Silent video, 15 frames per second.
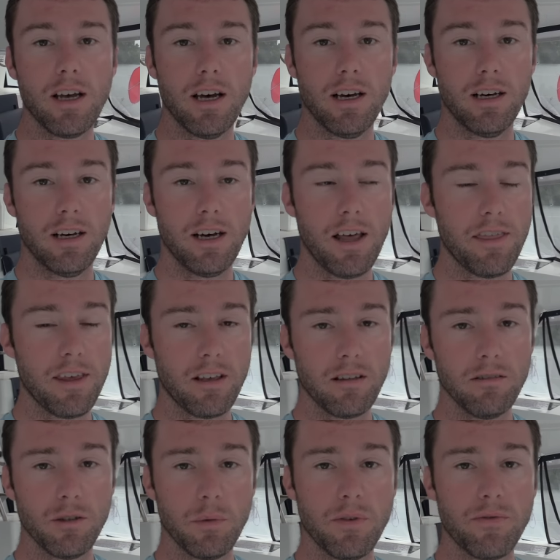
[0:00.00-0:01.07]
Uh, I think
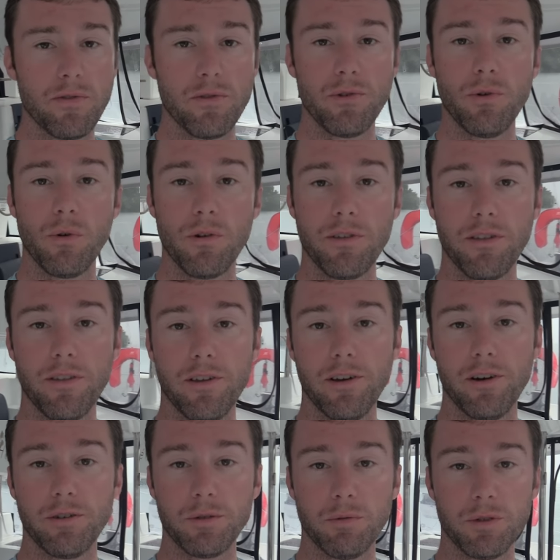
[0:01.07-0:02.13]
a little bit further north
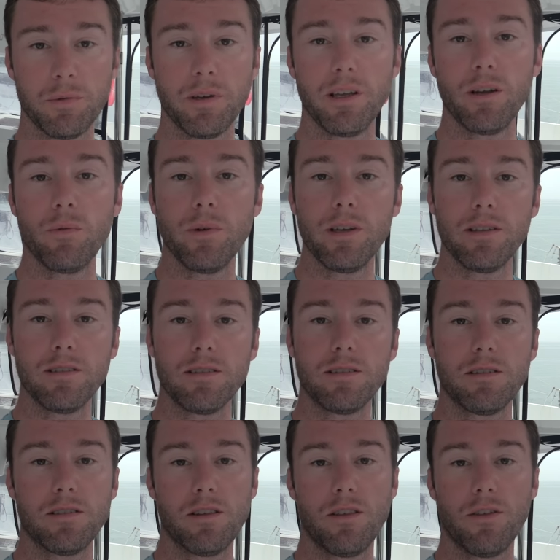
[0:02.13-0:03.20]
they're supposed to be getting
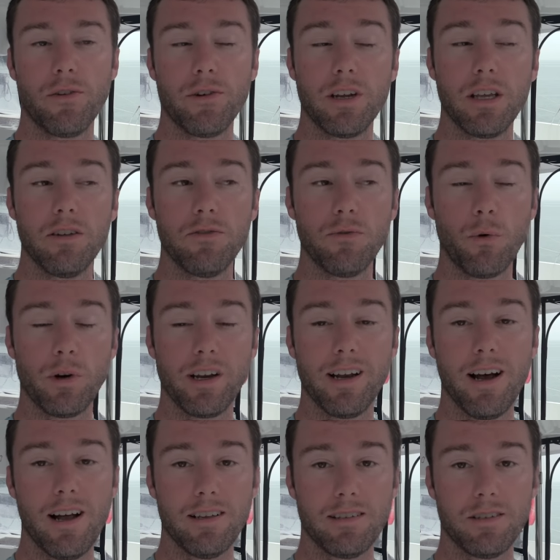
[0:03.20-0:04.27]
winds 30 to 40
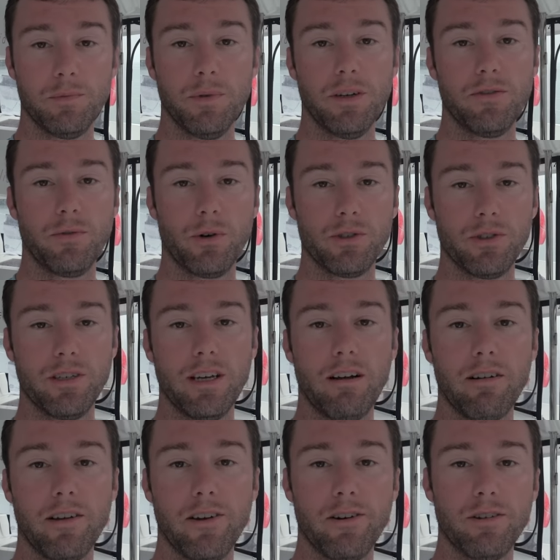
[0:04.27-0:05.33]
knots, but fortunately
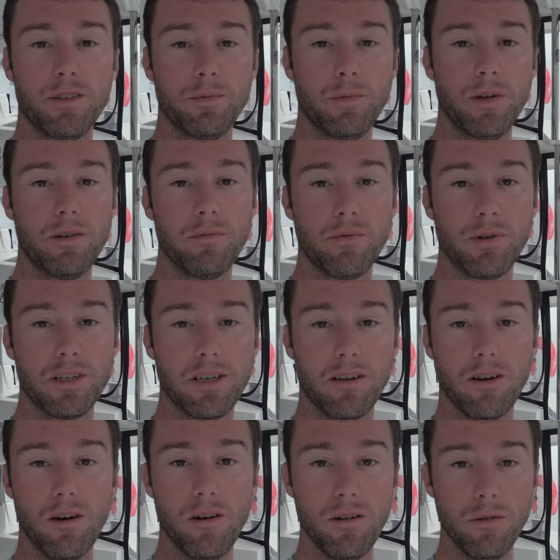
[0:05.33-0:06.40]
down here it's been pretty
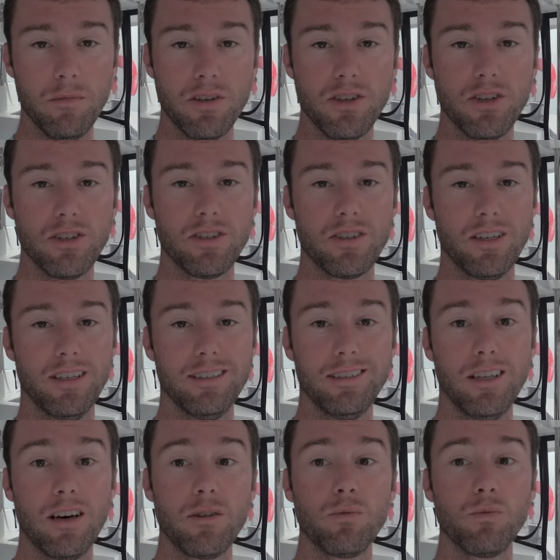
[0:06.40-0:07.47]
calm and just a
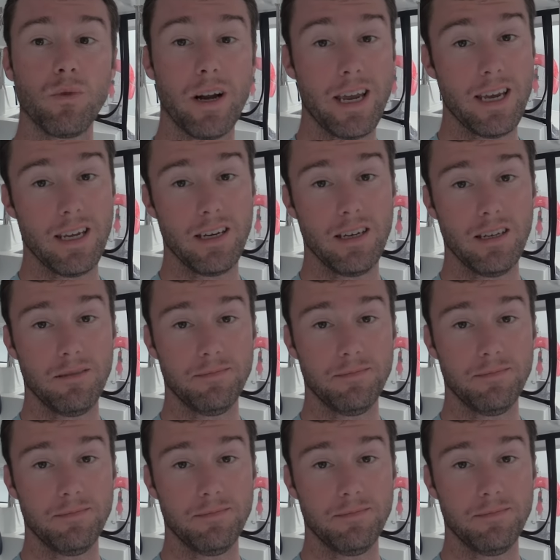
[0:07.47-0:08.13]
lot of rain.